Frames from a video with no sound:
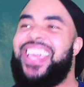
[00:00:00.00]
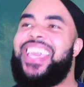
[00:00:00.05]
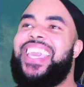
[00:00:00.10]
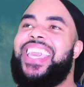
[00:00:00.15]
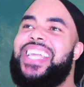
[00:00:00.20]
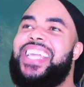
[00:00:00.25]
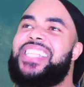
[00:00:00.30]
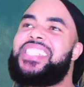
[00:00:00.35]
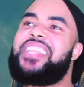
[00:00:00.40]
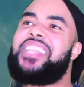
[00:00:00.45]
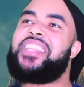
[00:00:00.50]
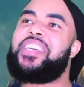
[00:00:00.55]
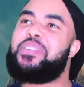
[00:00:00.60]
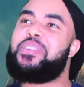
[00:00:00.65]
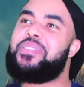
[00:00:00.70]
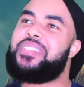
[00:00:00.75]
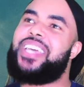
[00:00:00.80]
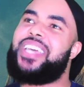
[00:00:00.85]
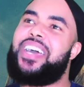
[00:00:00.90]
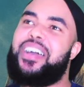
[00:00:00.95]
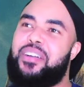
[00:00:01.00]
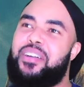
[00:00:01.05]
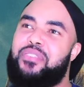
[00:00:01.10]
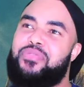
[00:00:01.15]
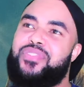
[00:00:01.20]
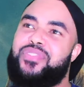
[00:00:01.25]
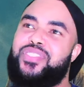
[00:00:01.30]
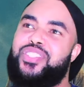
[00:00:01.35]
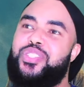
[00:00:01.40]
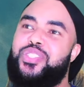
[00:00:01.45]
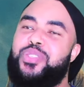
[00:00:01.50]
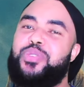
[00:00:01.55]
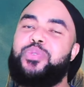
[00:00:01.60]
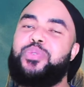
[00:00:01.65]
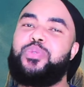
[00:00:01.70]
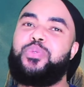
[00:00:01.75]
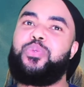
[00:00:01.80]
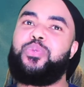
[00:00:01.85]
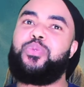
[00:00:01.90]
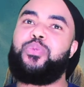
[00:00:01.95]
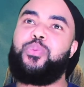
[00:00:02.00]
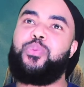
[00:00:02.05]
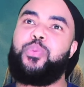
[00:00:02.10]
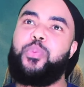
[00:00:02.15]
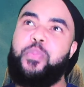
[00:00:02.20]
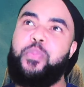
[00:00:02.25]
it's a little tough to